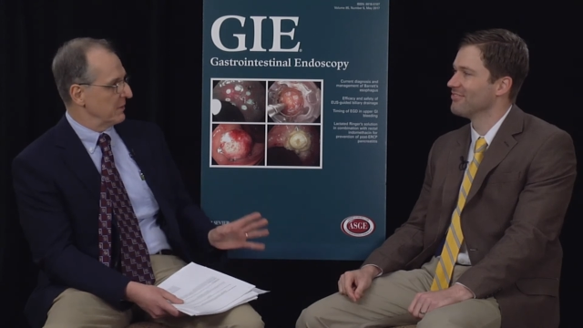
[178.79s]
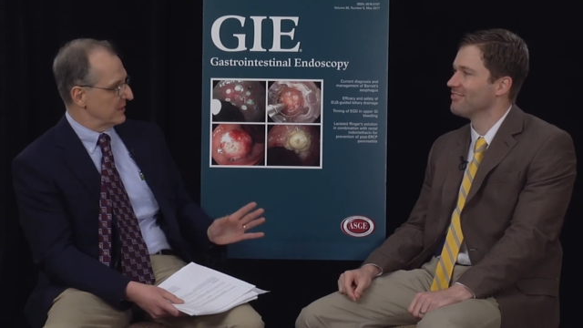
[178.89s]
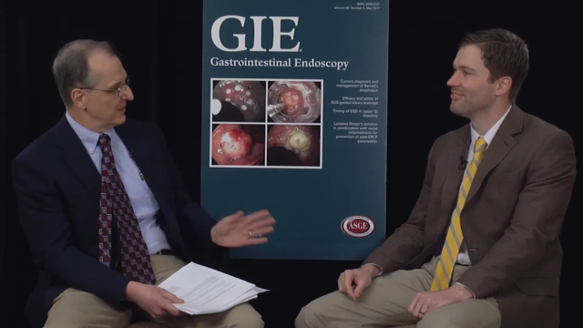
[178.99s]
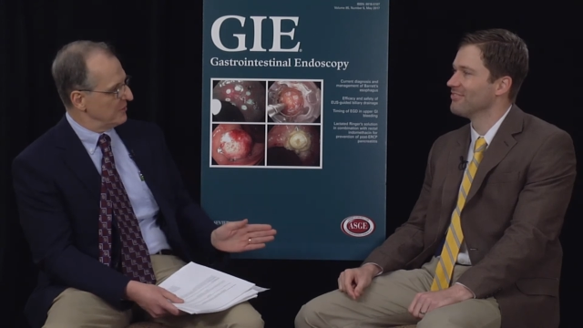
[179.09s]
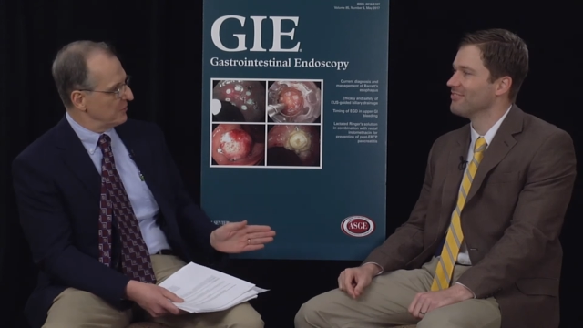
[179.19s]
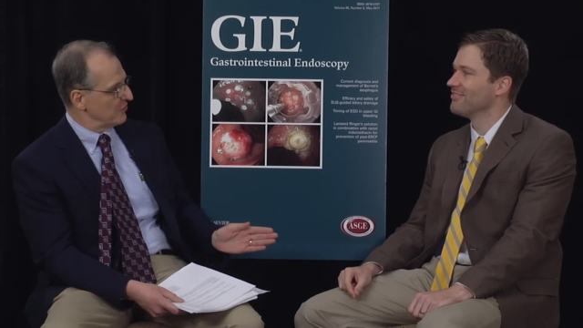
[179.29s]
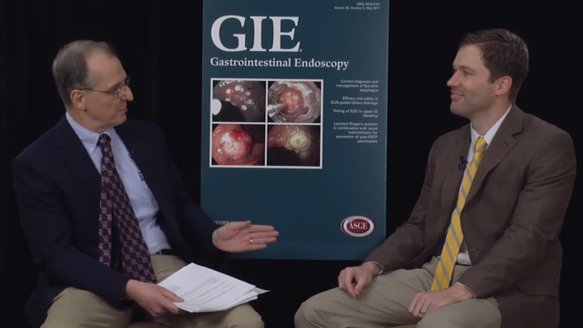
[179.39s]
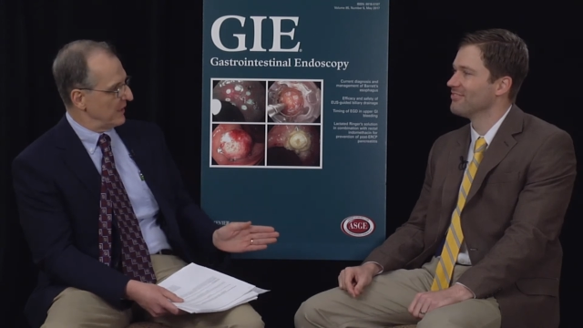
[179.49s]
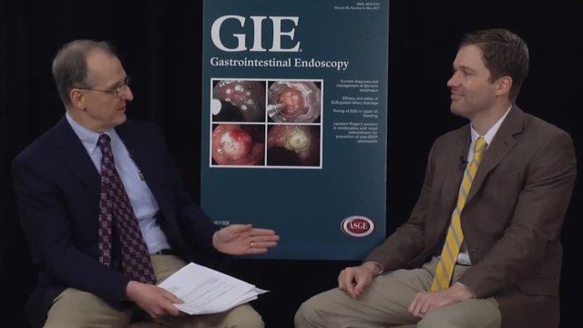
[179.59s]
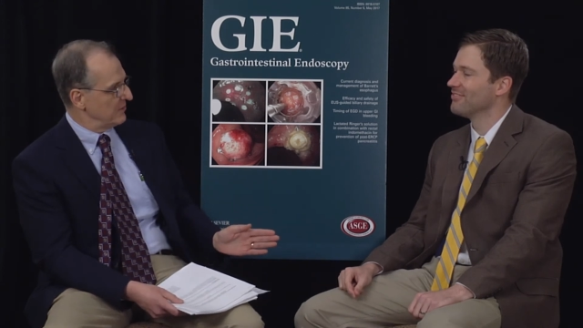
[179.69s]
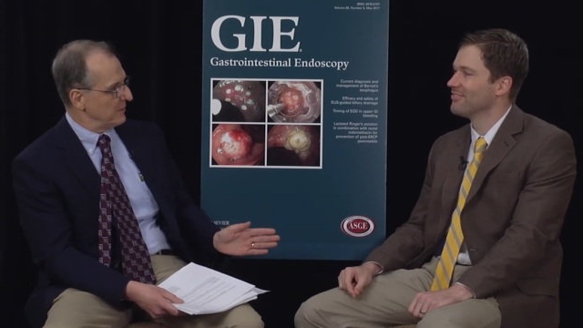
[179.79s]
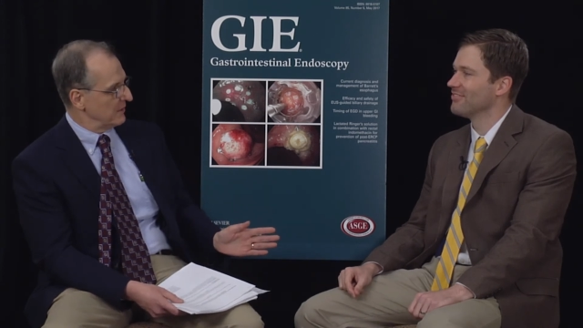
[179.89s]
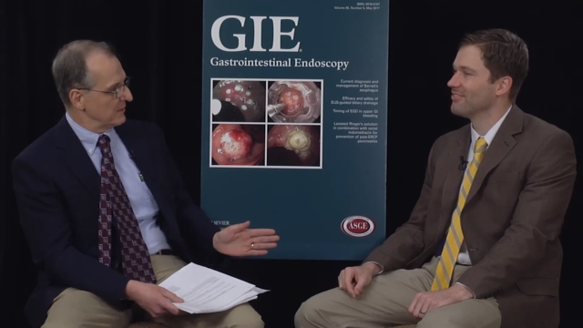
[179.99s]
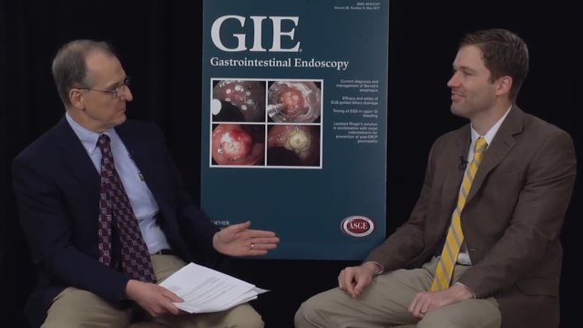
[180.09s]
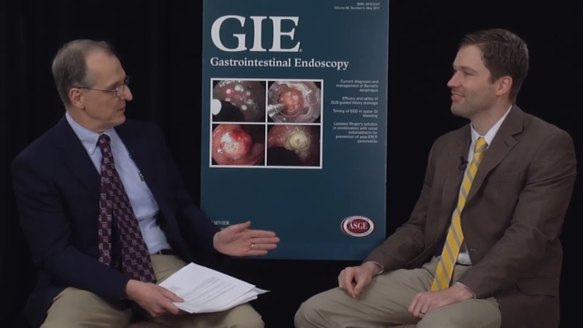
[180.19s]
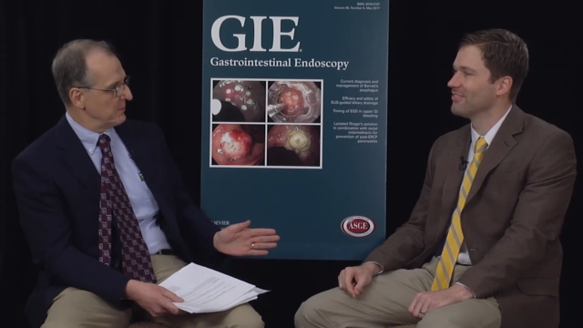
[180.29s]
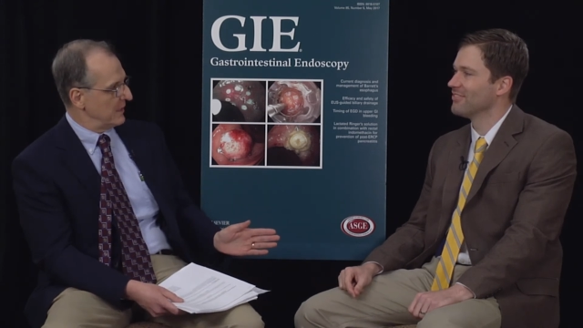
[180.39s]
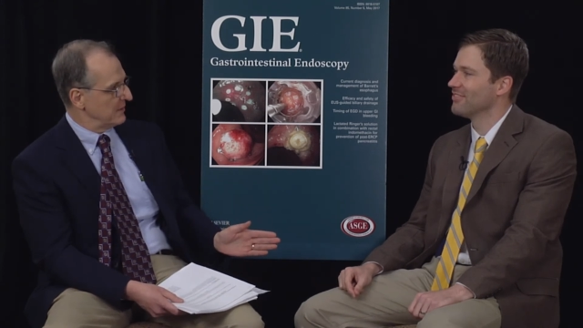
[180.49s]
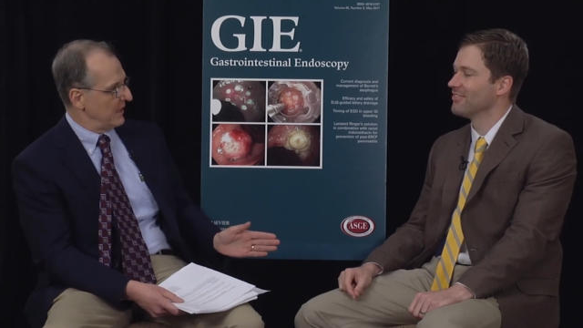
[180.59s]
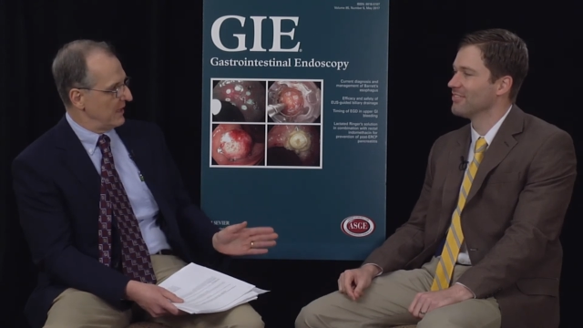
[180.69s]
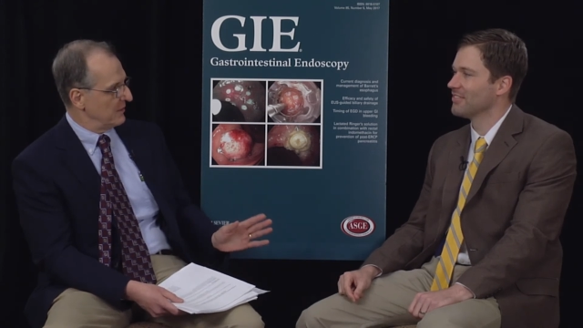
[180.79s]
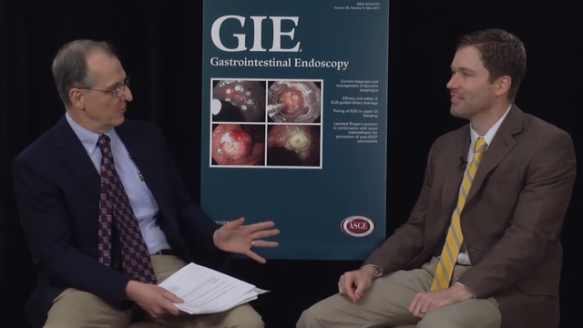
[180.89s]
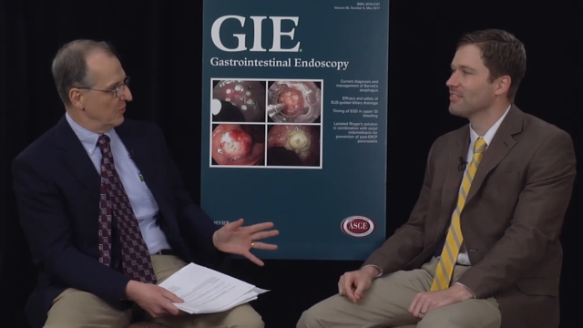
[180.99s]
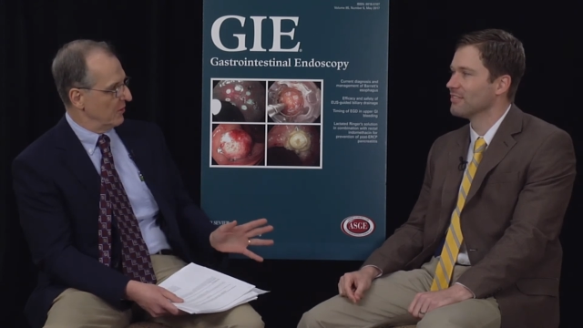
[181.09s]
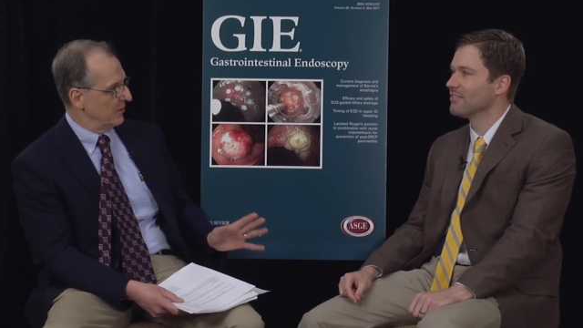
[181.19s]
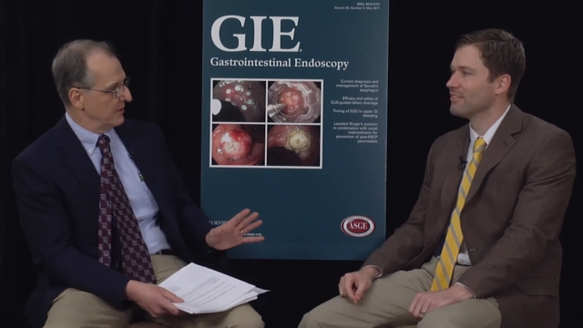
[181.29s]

Speaker 1: but can you explain to me a little bit about that, or uh,